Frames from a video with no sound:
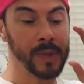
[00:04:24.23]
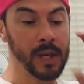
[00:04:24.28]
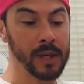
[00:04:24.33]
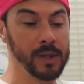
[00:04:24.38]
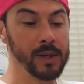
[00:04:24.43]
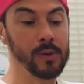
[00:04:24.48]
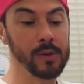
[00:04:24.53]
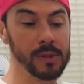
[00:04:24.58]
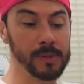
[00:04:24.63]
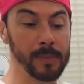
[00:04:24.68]

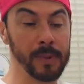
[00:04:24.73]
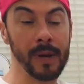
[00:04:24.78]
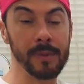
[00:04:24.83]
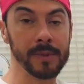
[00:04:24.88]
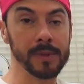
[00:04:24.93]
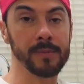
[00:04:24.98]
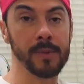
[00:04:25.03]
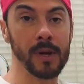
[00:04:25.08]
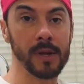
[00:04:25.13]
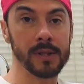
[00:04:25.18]
use the
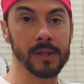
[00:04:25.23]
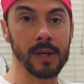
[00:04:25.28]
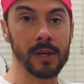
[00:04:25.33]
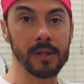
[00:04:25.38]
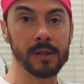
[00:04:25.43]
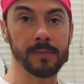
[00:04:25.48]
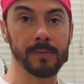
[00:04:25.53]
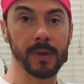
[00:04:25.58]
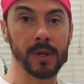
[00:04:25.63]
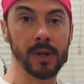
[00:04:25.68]
plum
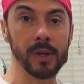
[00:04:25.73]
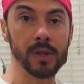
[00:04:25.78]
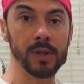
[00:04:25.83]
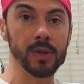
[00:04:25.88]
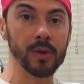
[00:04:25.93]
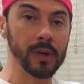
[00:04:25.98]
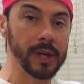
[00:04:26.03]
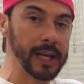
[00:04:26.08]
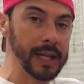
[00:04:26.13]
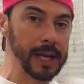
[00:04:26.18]
tomatoes because
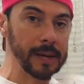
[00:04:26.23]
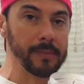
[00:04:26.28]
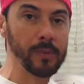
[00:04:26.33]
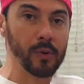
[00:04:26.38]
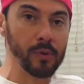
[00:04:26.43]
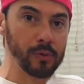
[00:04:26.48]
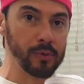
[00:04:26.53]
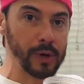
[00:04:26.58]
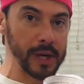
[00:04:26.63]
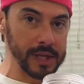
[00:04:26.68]
you'll get that
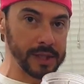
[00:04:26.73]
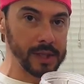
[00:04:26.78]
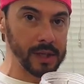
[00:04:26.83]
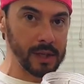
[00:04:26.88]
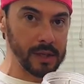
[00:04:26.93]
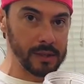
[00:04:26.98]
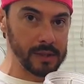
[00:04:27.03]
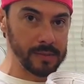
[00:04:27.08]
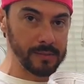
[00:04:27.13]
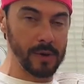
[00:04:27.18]
more
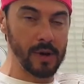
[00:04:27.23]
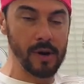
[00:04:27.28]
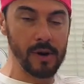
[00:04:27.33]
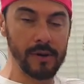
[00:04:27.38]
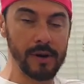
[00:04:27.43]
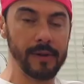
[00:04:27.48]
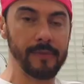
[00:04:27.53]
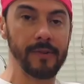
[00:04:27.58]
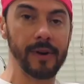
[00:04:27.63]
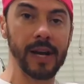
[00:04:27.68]
richer
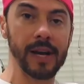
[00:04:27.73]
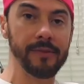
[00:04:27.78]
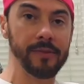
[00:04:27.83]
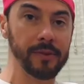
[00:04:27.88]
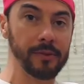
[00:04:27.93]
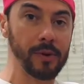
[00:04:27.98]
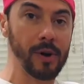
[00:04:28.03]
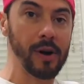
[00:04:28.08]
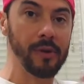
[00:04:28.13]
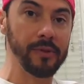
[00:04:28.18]
tomatoey
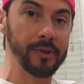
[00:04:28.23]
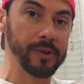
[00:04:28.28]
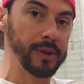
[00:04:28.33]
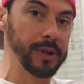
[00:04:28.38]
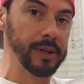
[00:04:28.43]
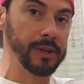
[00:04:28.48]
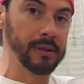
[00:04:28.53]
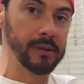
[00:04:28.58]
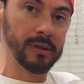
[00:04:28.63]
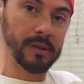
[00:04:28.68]
flavour rather
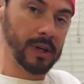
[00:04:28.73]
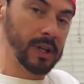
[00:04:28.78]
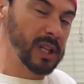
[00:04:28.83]
than